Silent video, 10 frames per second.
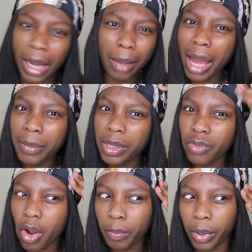I might be
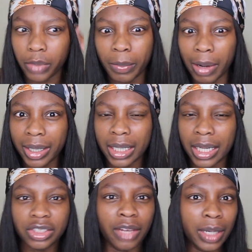wrong, but from my
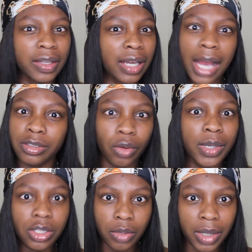recollection, I feel like the guys are
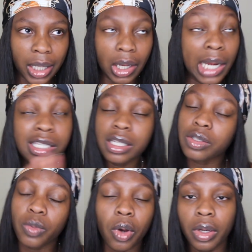always doing it. At least
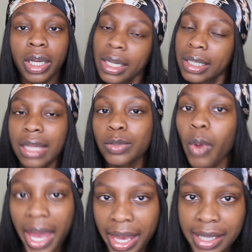that's
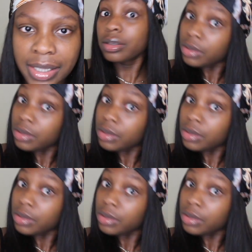what airs.